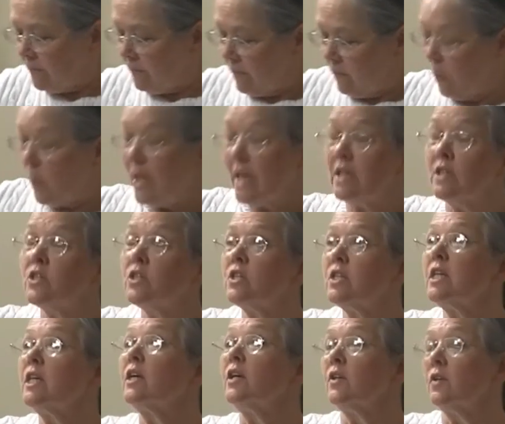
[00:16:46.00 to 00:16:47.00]
what is
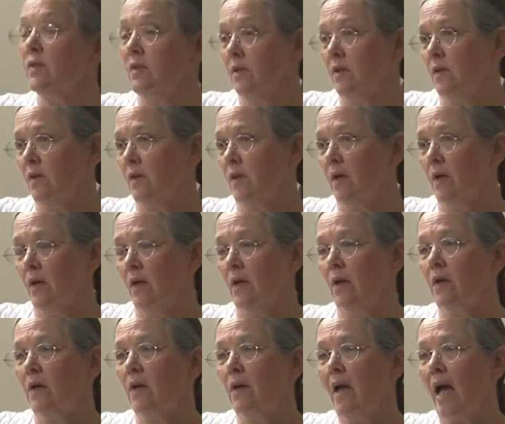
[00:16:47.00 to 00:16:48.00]
still,
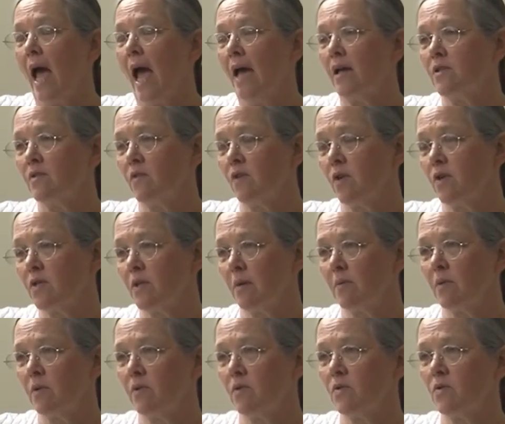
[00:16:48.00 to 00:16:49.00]
as far as
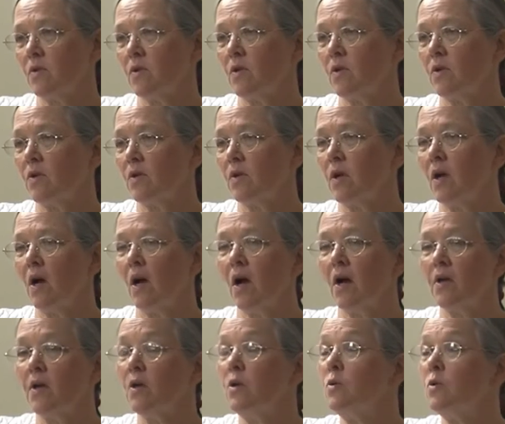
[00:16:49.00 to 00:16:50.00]
I'm concerned, a
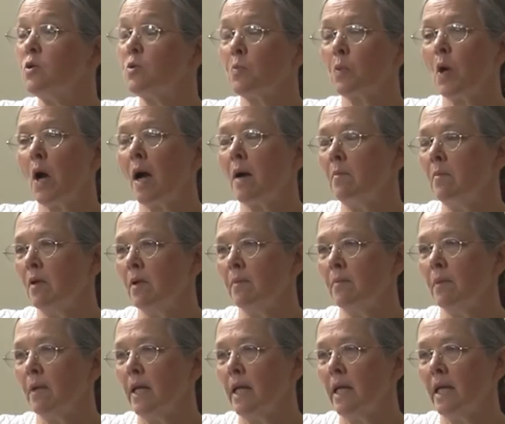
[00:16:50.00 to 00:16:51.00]
huge
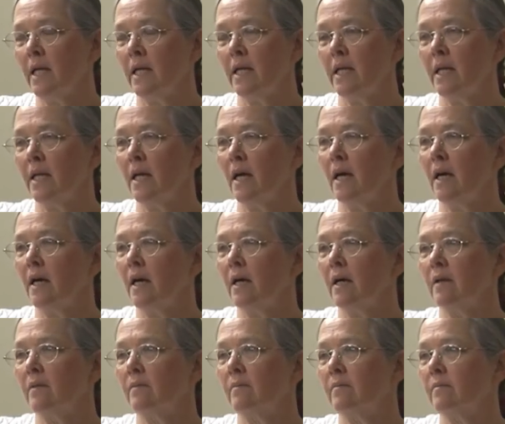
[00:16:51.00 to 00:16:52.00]
problem in
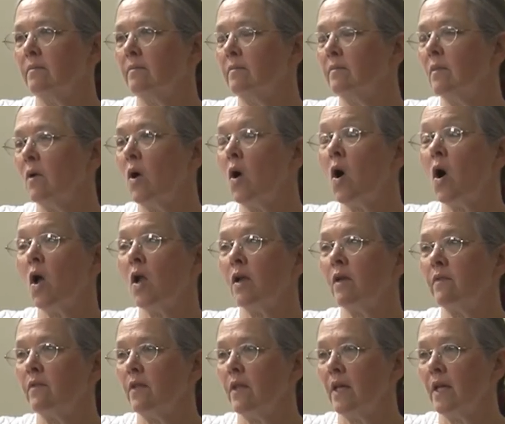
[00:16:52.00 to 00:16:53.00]
all
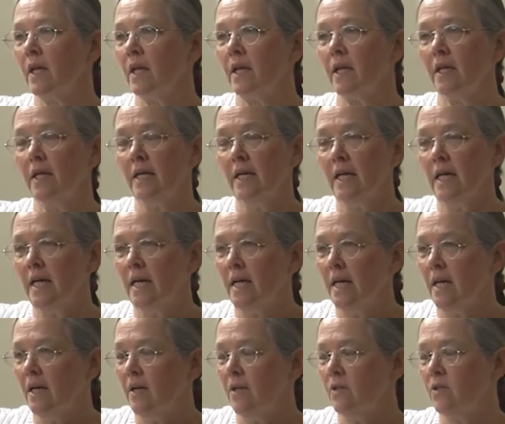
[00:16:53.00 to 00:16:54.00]
of the
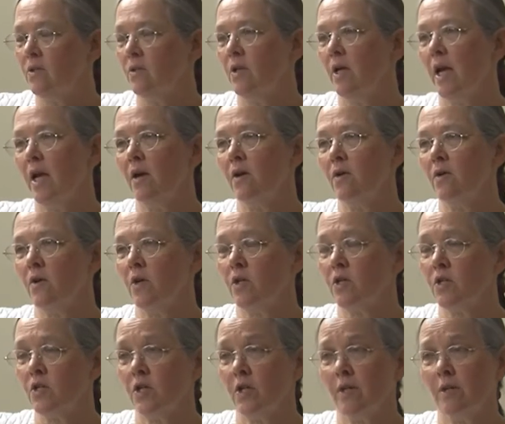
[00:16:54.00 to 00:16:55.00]

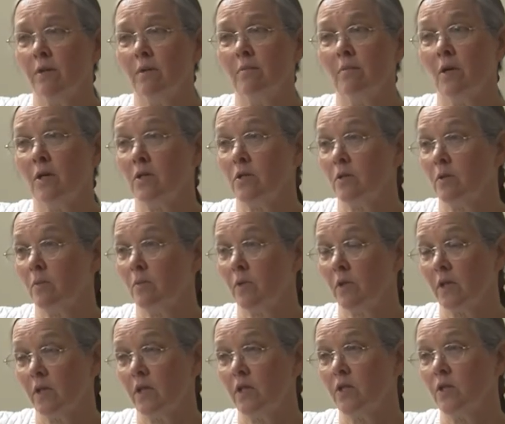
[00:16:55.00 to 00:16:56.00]
Judeo-Christian, Muslim
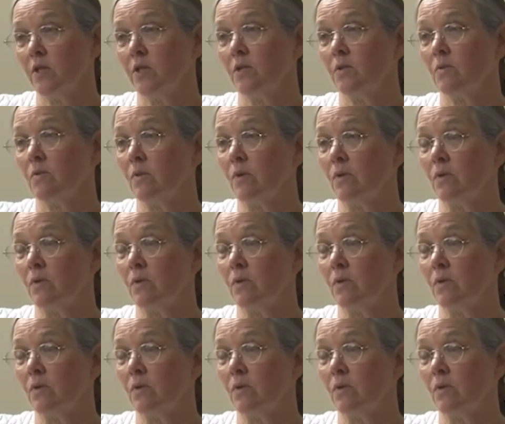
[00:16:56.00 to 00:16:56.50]
religions,